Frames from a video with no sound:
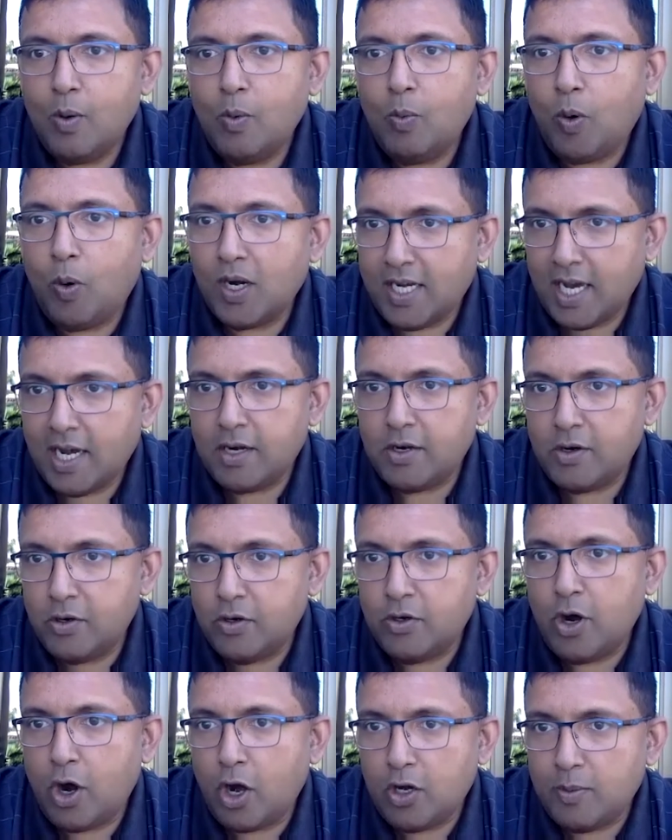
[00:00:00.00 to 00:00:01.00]
what are
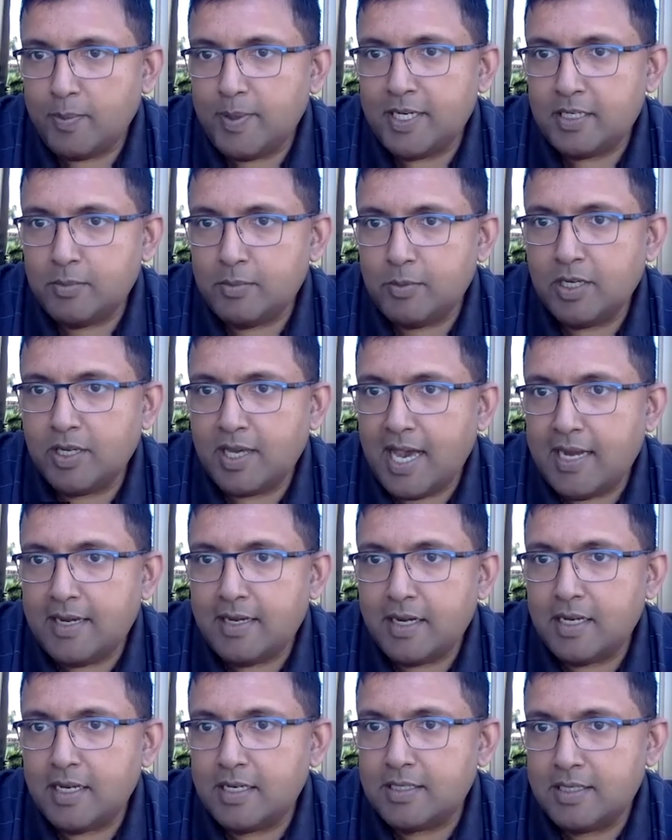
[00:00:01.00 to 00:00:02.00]
good automatable
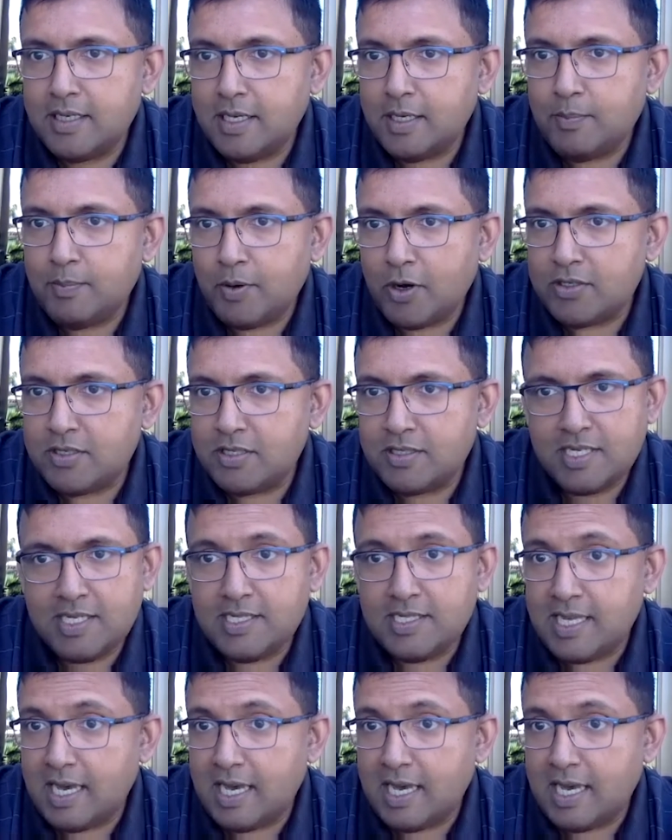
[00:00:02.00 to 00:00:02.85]
candidates in processes,